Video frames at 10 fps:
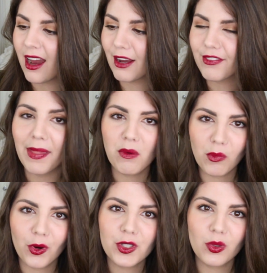I find the
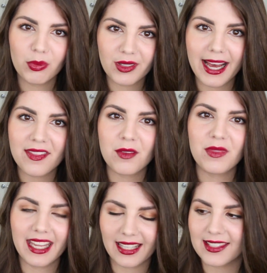more you apply them,
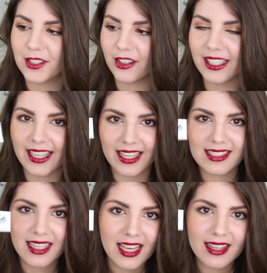the easier it
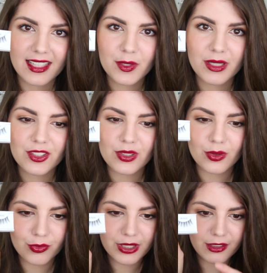gets. These ones just
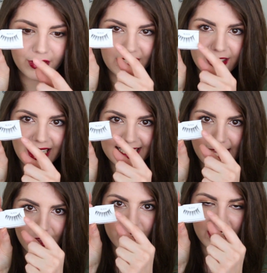look really, really nice. They
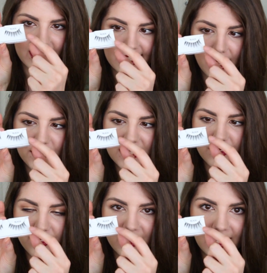have clumps
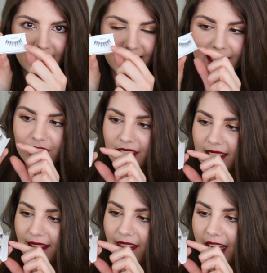of thicker lashes
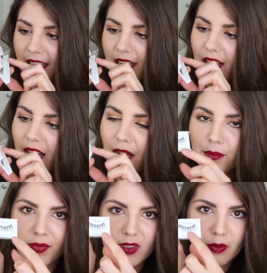and then
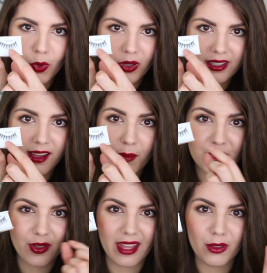smaller clumps,
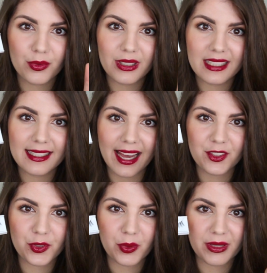so they look really
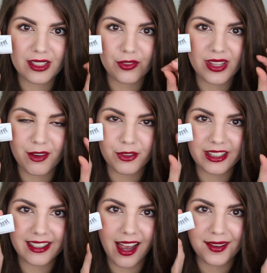natural but give you that
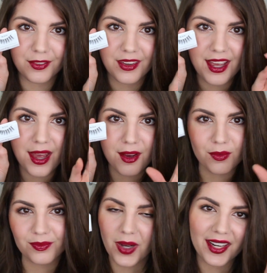really kind of,
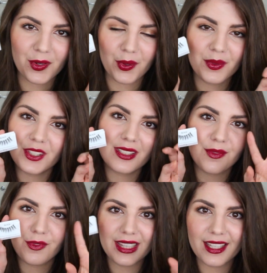I don't know, just
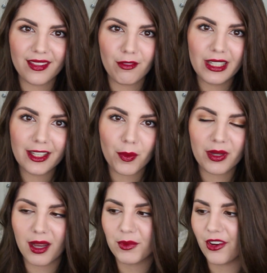really, they really
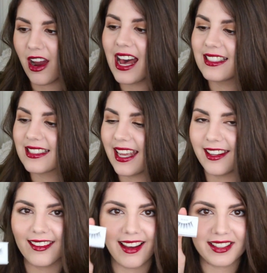open up your eyes,
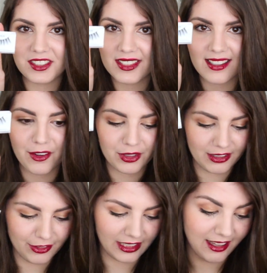and I
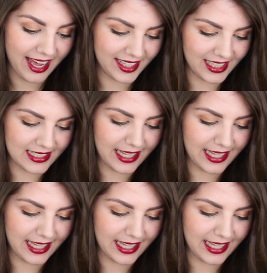really, really like these